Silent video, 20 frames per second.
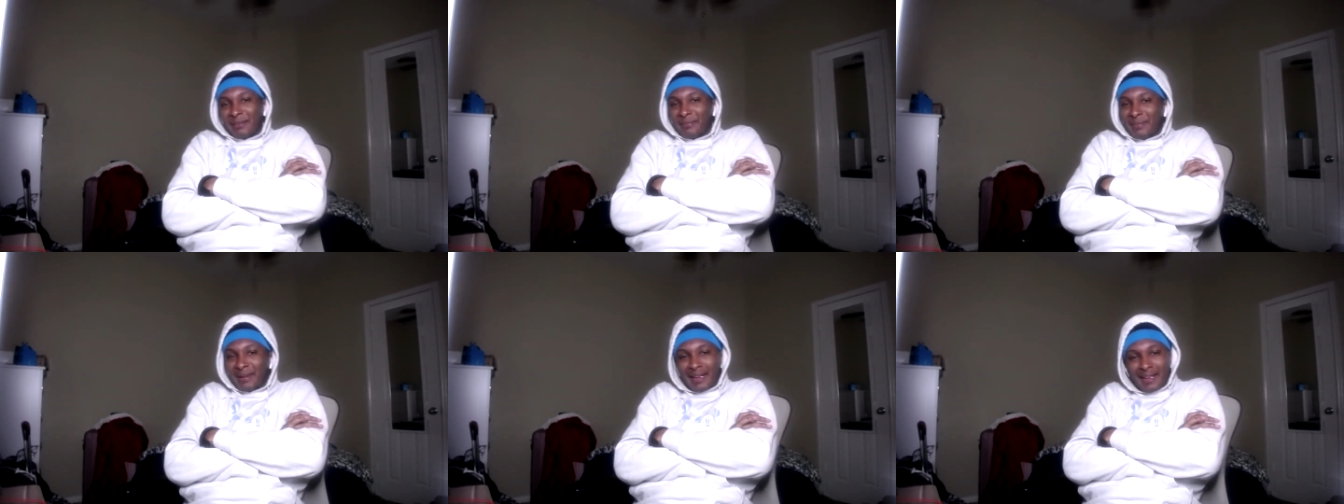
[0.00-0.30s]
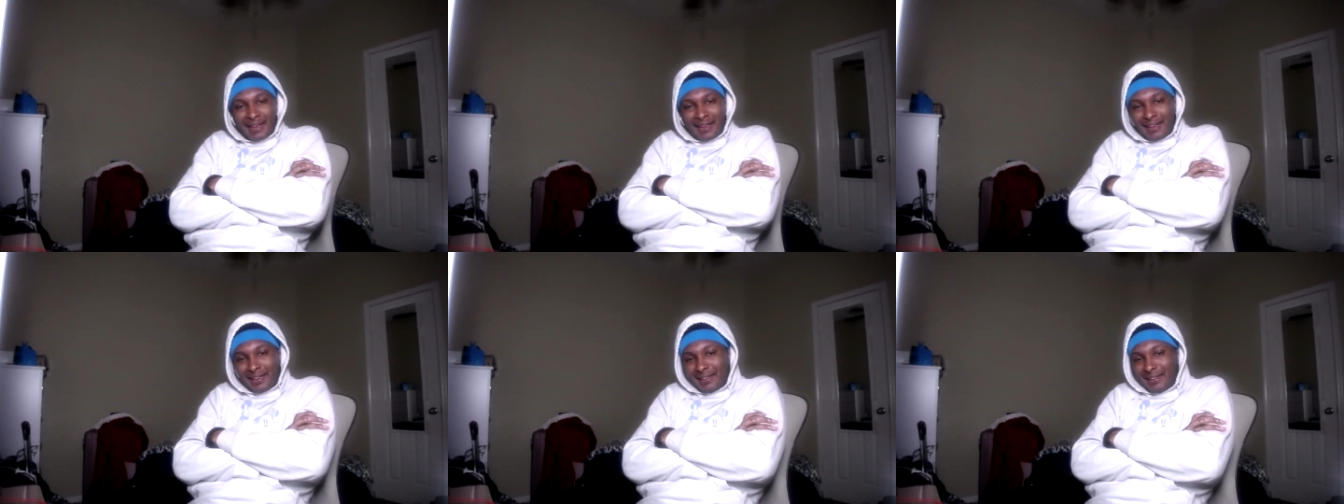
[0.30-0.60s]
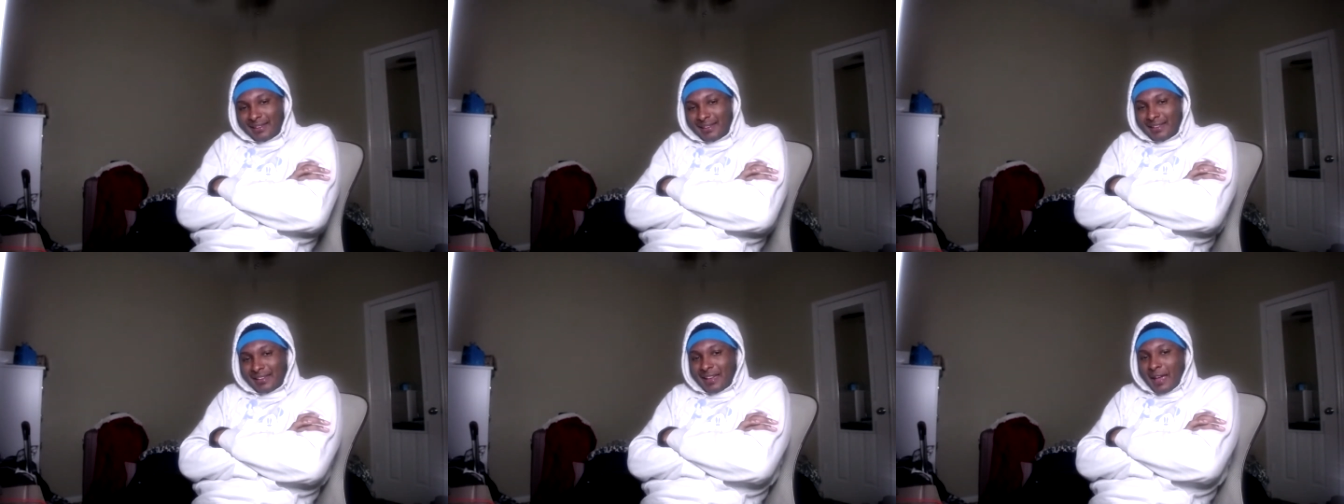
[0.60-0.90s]
man.
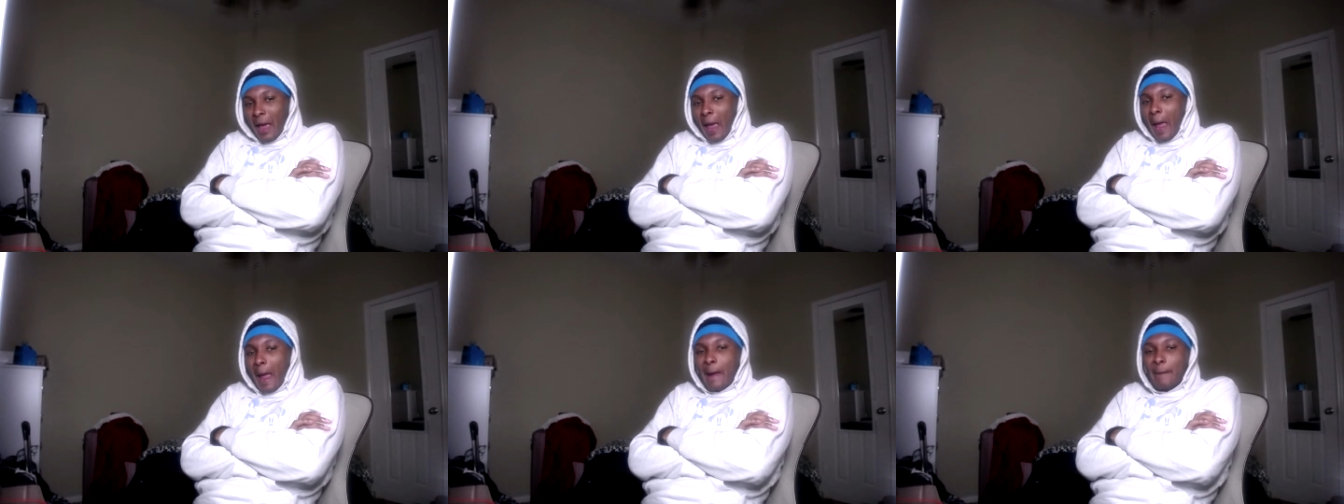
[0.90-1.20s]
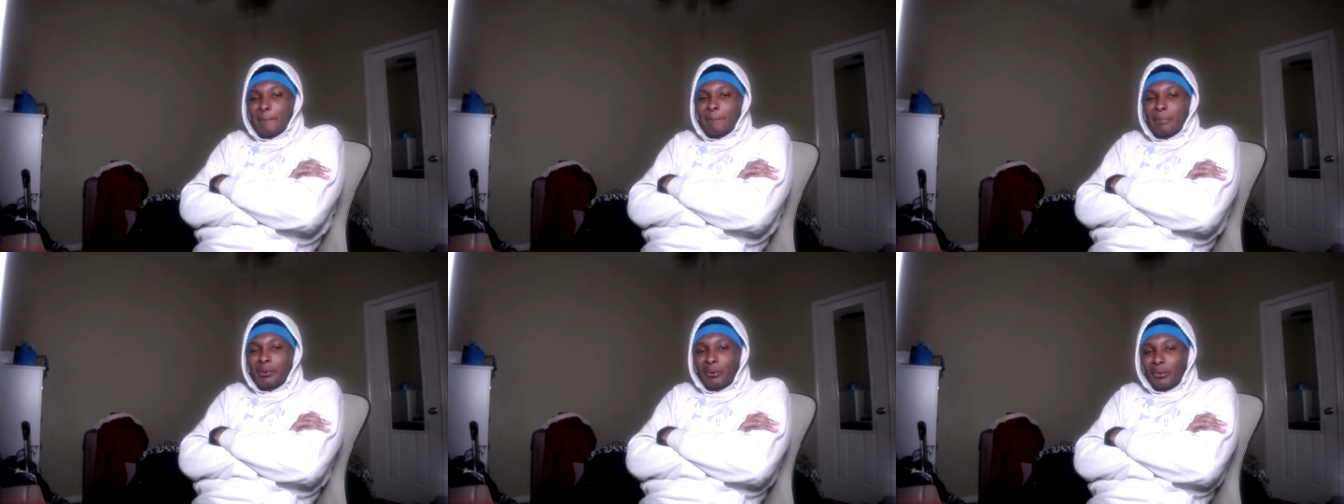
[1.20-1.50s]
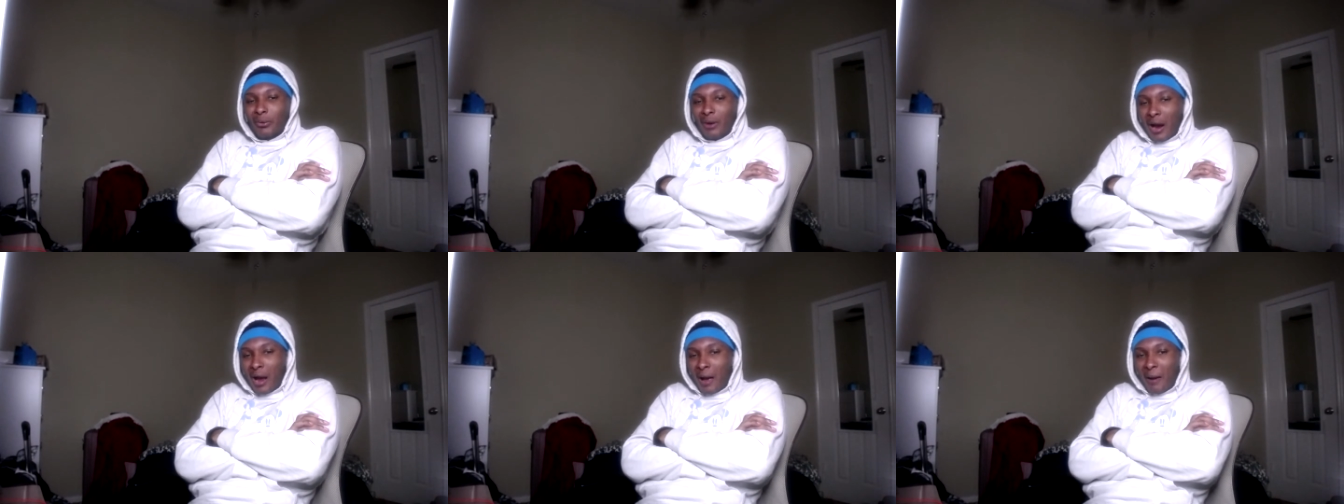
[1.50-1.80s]
A
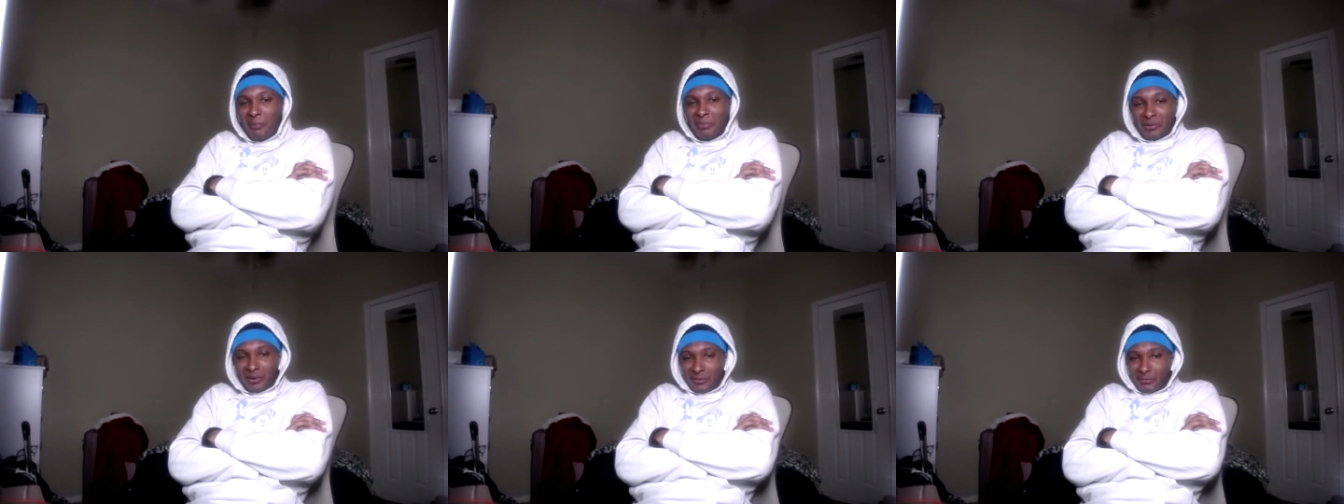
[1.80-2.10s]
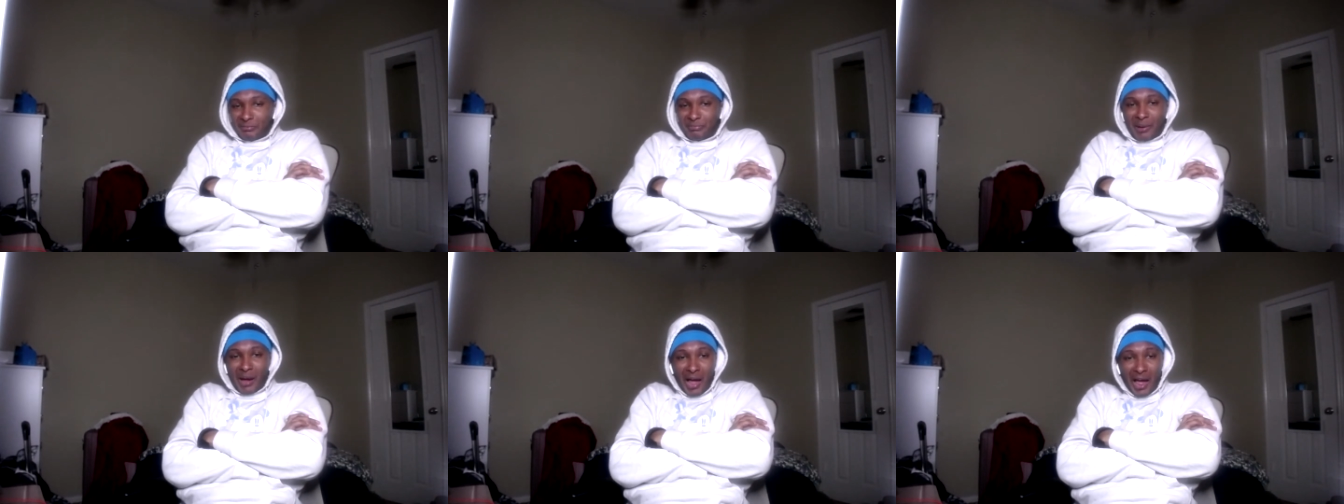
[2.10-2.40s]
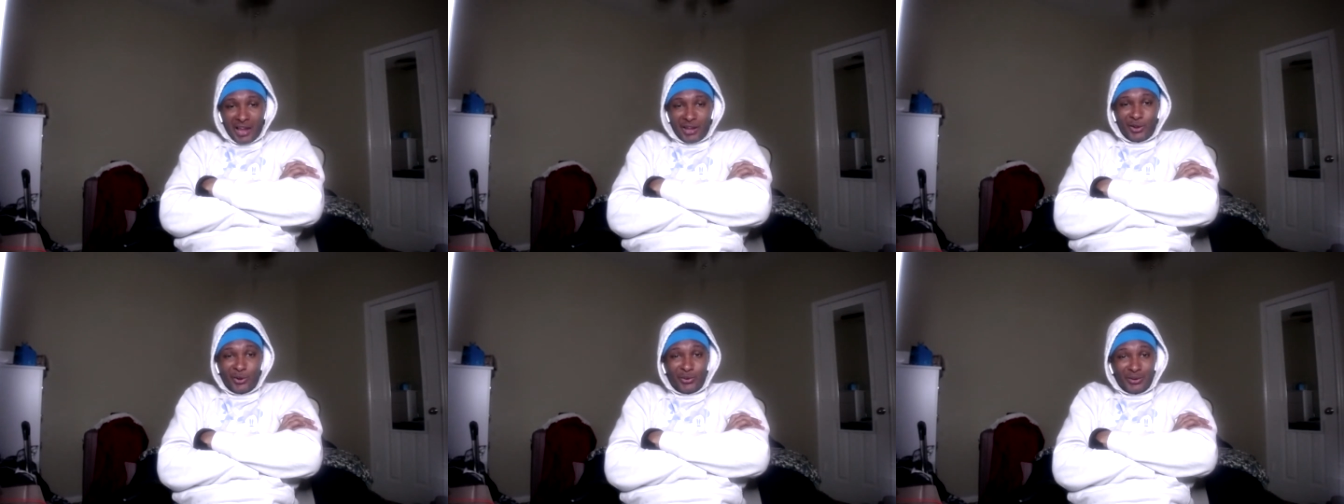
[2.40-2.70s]
problem.
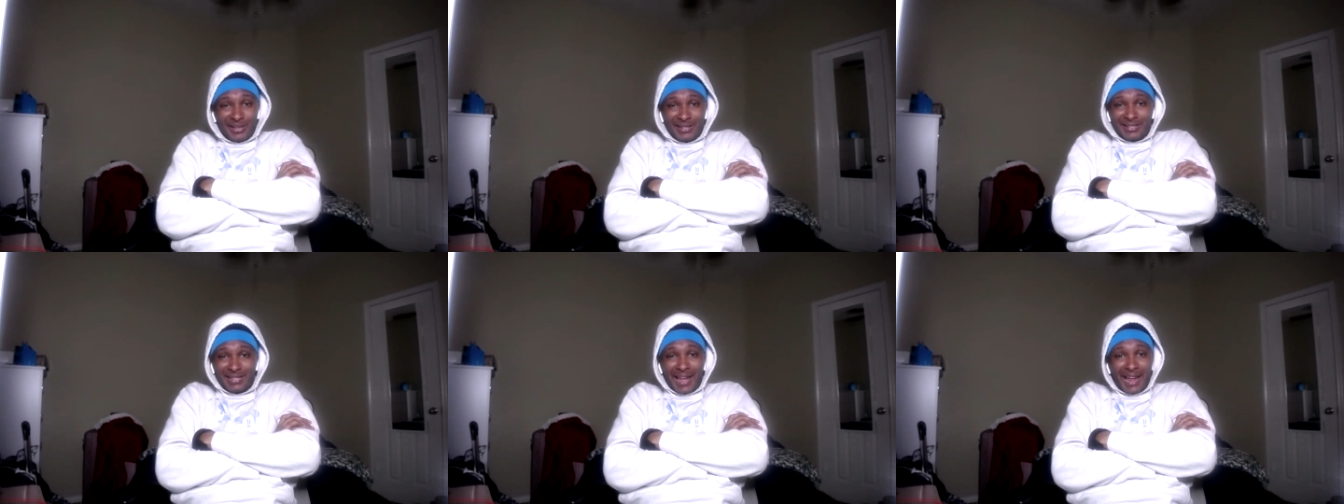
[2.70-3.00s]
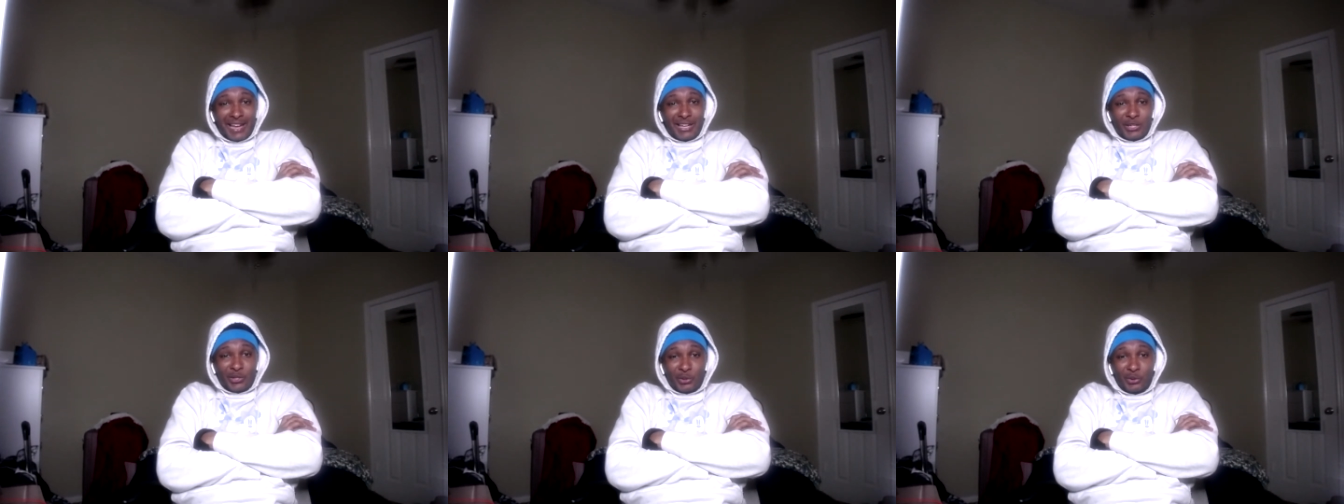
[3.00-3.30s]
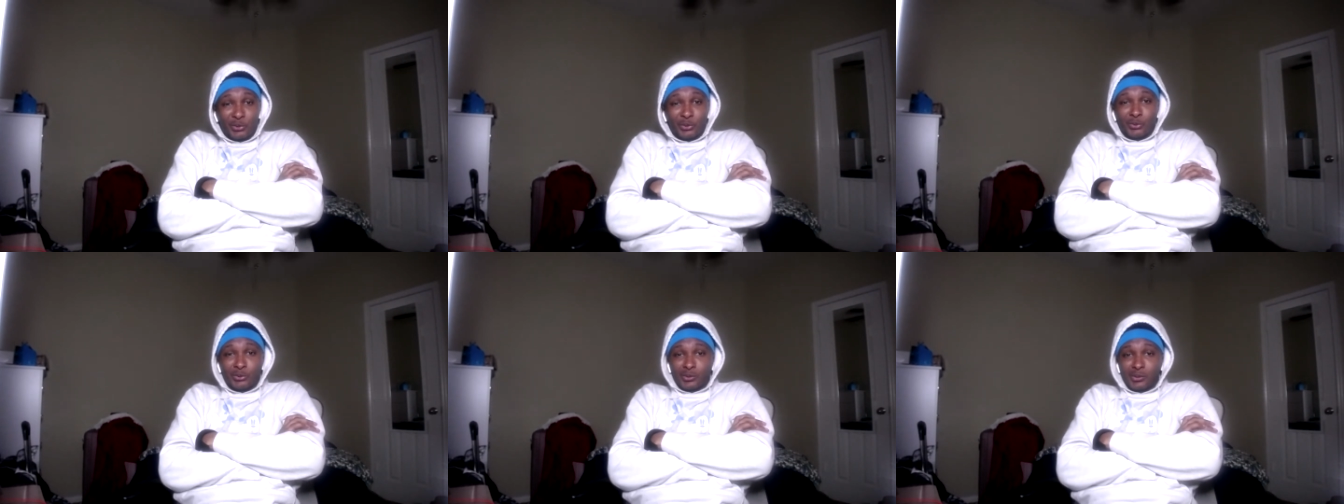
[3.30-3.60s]
Paolo is that
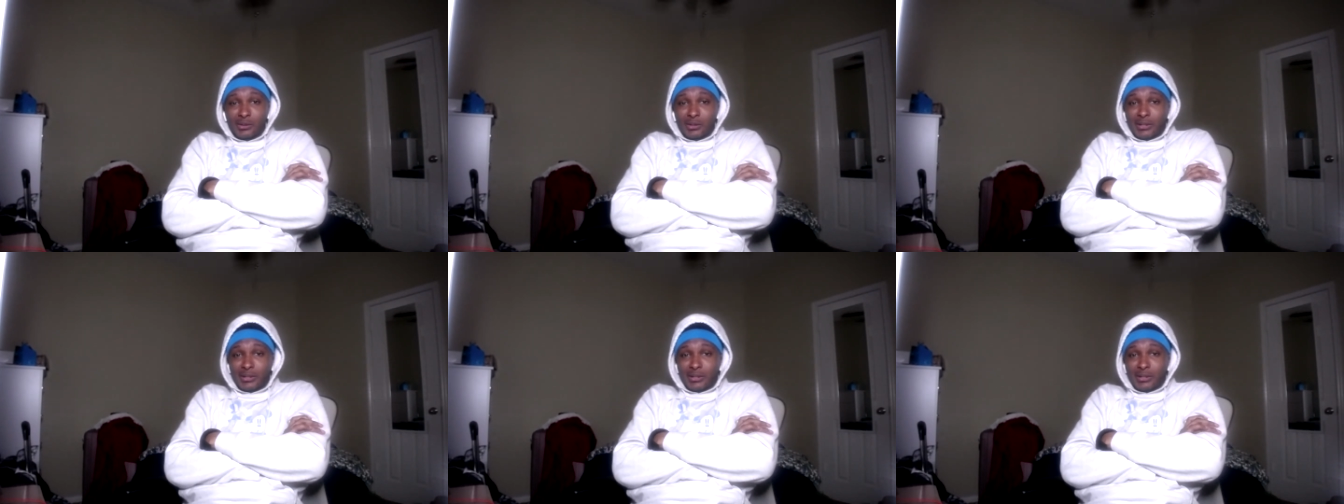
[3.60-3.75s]
dude.